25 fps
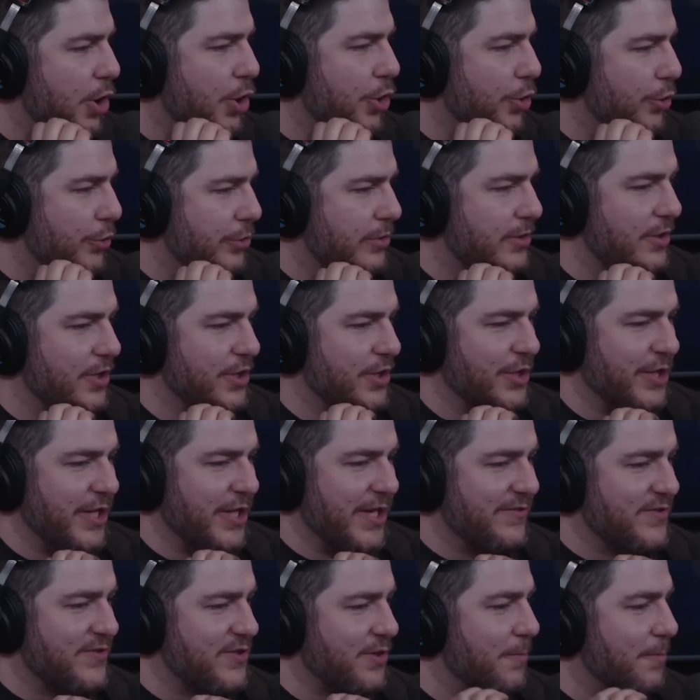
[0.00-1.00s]
oh, the
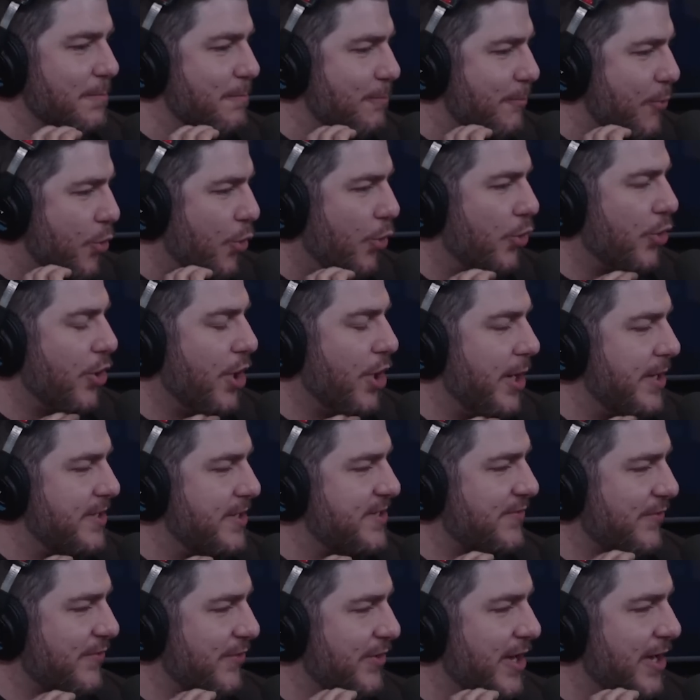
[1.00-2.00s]
Leafs are
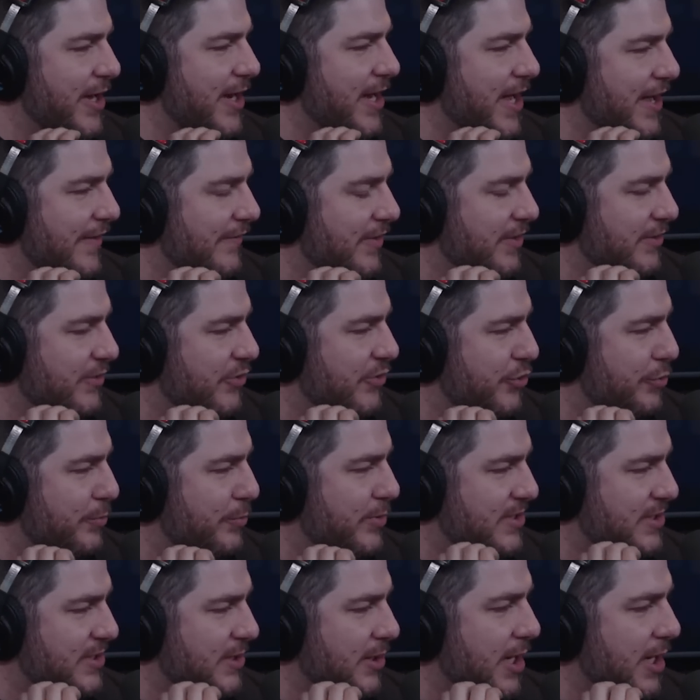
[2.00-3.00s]
morons for not having
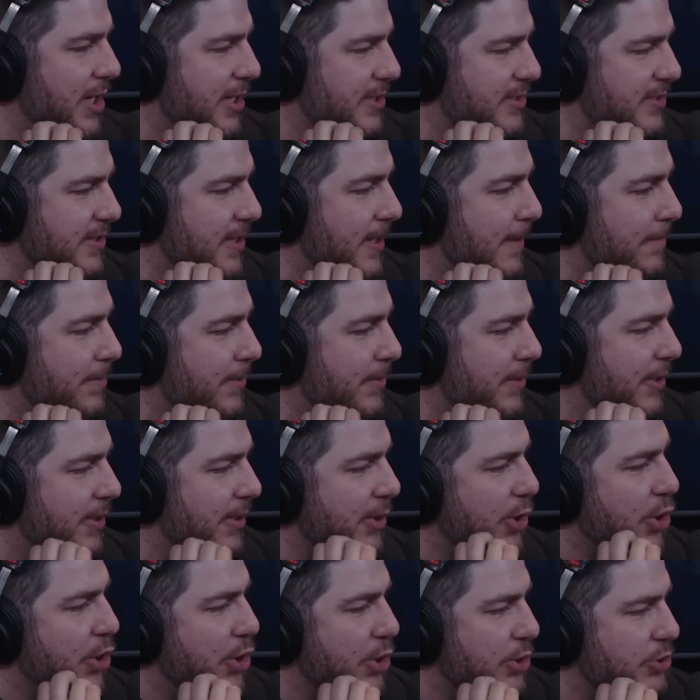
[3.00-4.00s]
Dubas locked up
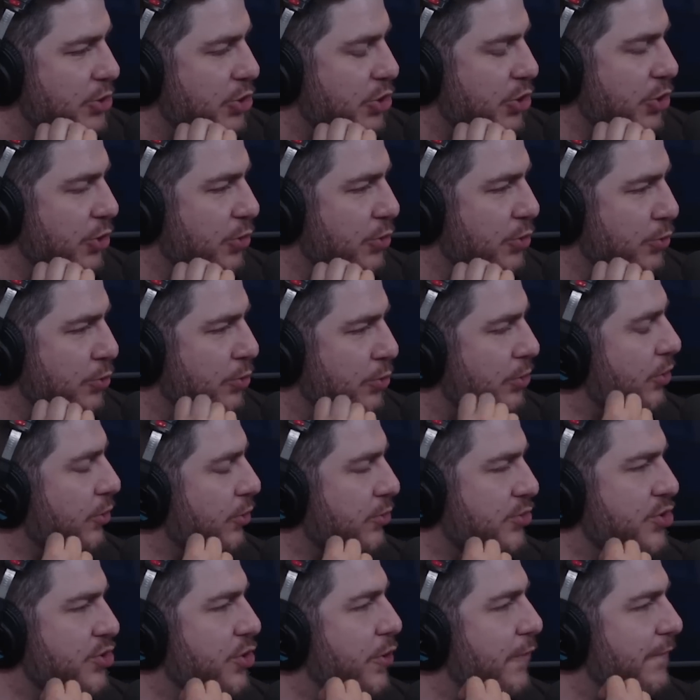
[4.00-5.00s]
to
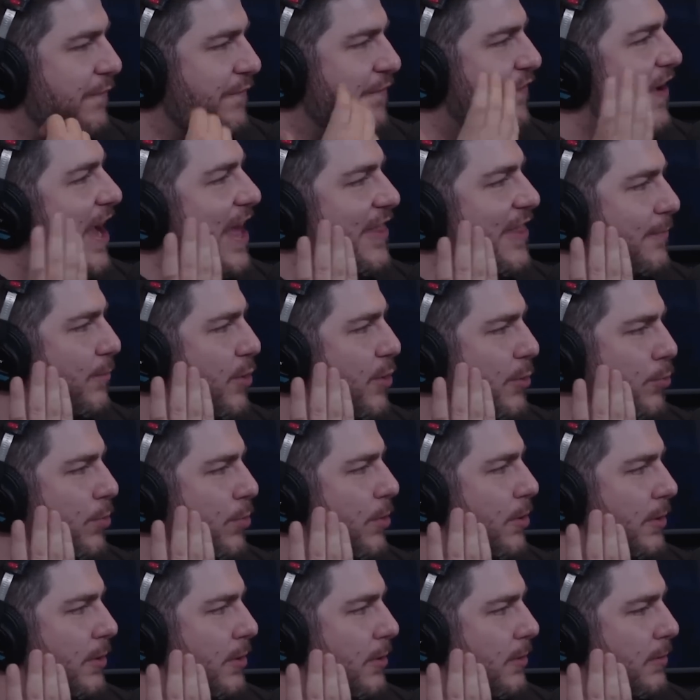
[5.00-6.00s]
there's no
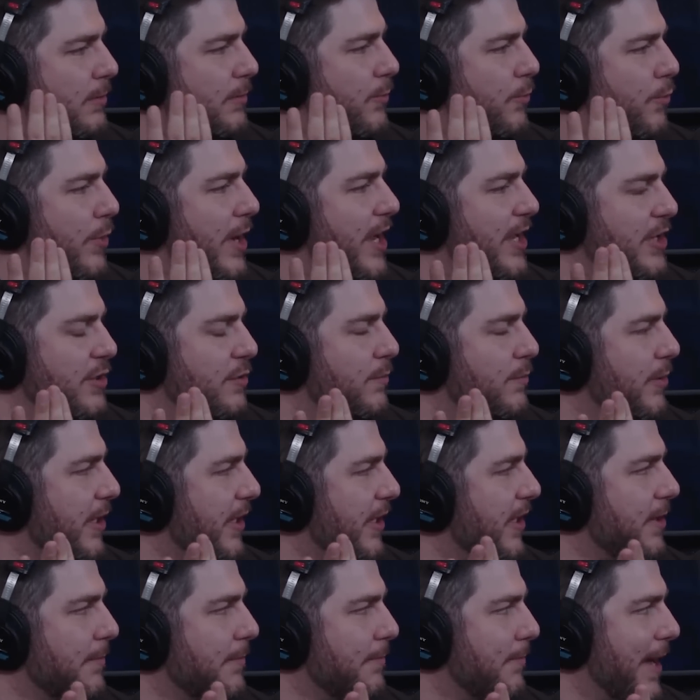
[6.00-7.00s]
fathomable way you
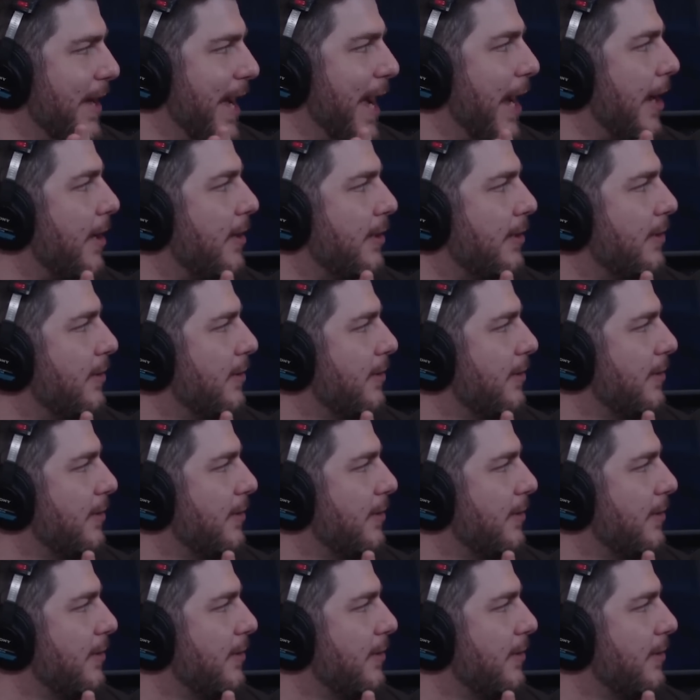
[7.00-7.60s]
bring him back.